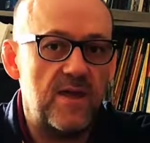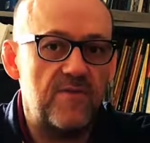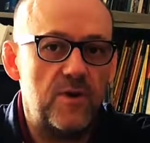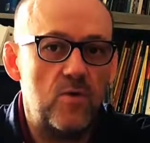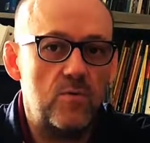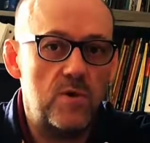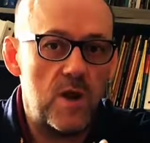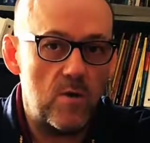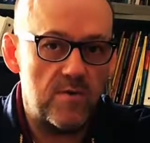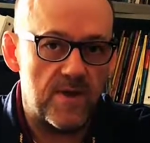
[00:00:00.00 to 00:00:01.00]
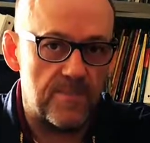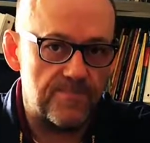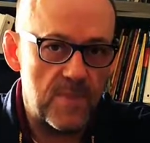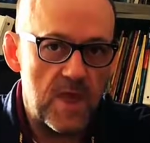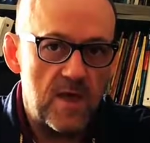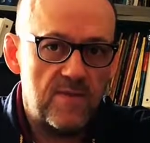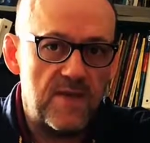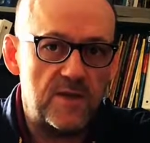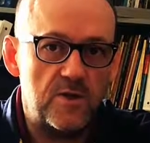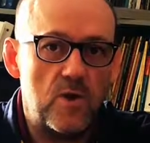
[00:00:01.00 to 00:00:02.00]
If you don't know them,
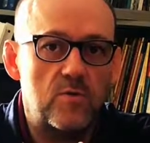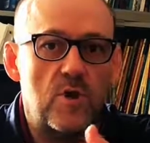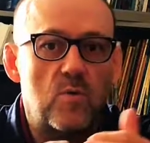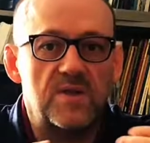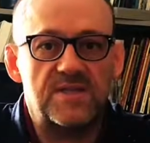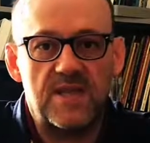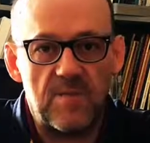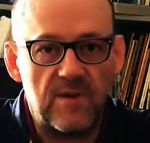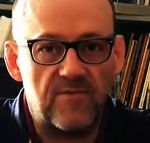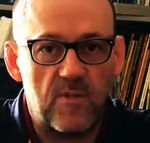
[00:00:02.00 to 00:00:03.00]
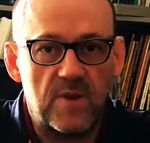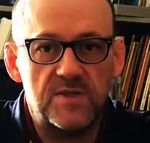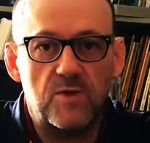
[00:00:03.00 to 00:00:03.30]
then you don't know what's stemming from it.